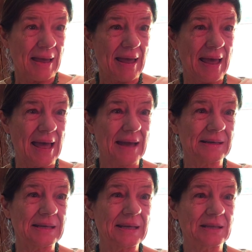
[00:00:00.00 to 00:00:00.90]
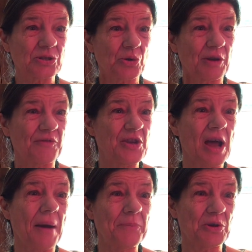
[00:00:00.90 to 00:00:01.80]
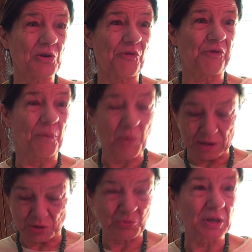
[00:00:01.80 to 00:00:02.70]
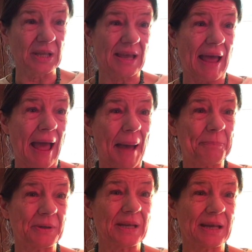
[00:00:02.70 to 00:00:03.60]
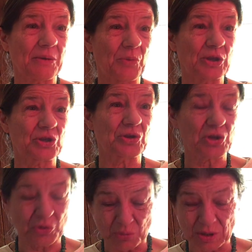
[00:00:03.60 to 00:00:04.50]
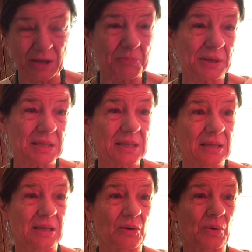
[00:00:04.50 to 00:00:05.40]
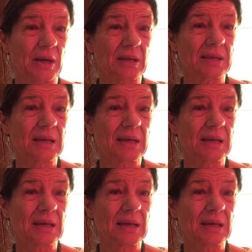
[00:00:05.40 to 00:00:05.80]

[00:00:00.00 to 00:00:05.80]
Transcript: and can sort of numb you from what's really happening and what you should really be dealing with.